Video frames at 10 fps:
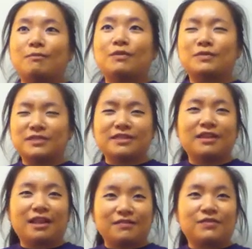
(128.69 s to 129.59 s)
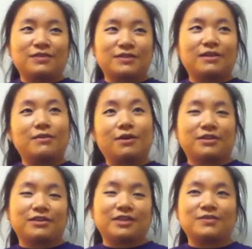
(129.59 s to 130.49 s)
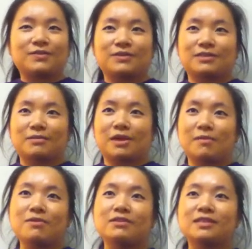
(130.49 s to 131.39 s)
you see a lot of architectural quirks on campus,